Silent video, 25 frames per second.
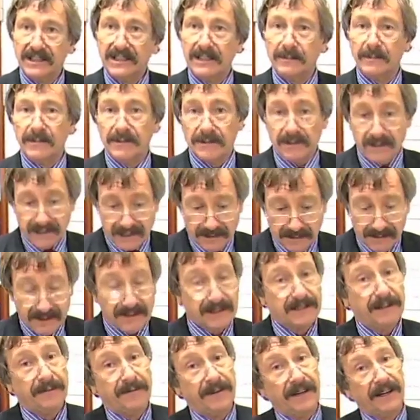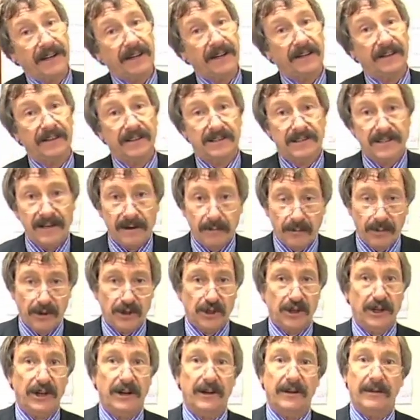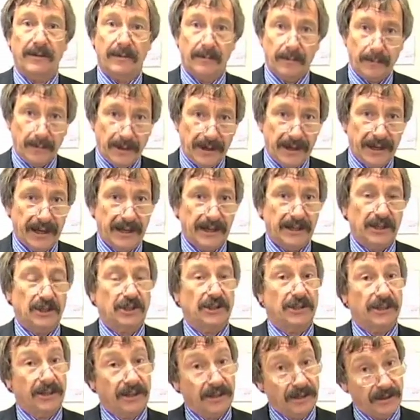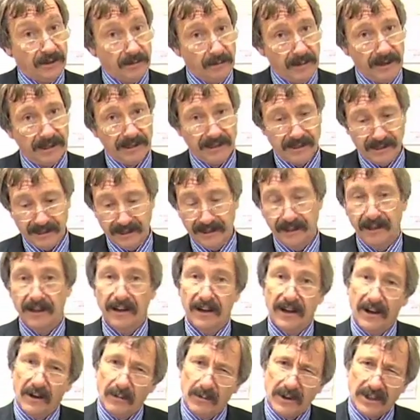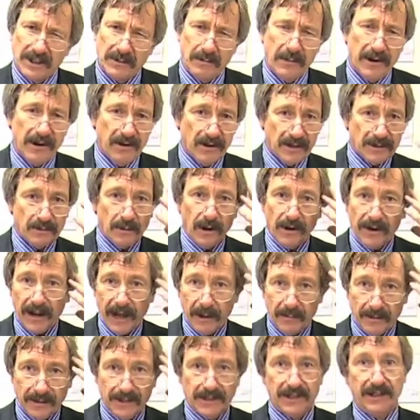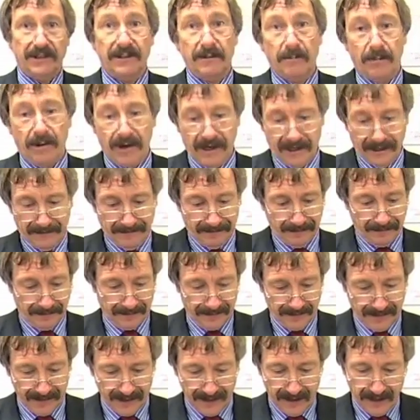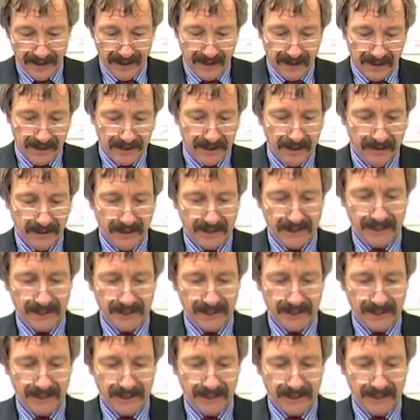a specific temperature, pH, and humidity, which mirrors what happens in the brain. So the